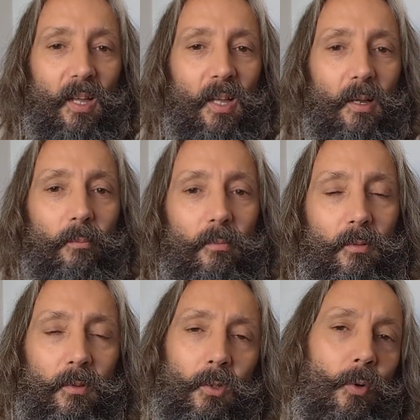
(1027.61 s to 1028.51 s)

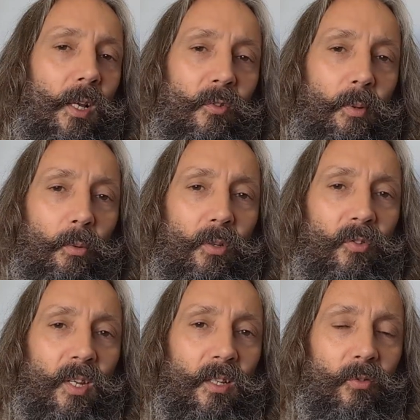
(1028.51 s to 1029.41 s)
Don't ask me what it
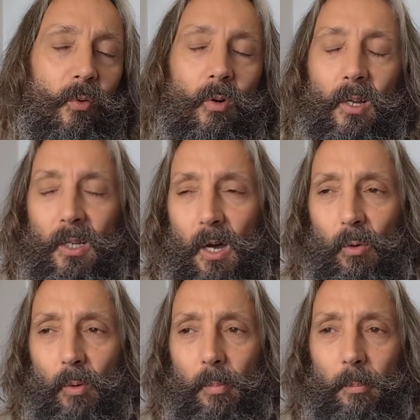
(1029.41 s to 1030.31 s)
stands for, I
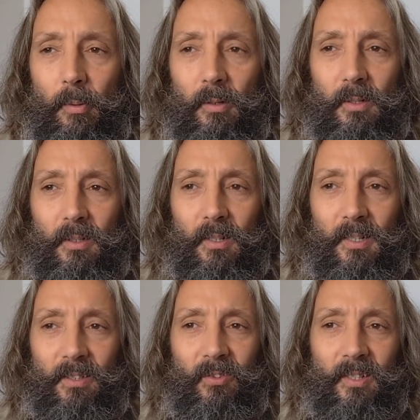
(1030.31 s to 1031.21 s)
can't remember.
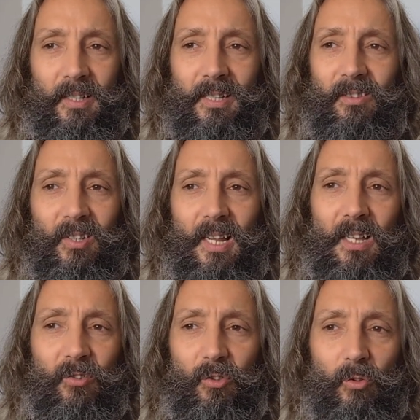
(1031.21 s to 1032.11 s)
It's
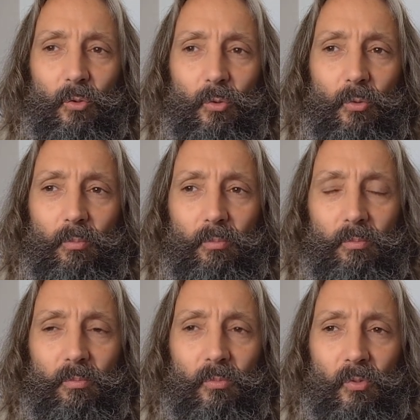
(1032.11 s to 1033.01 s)
International,
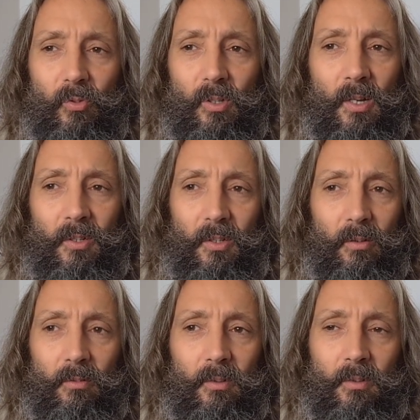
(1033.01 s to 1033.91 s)
I don't know.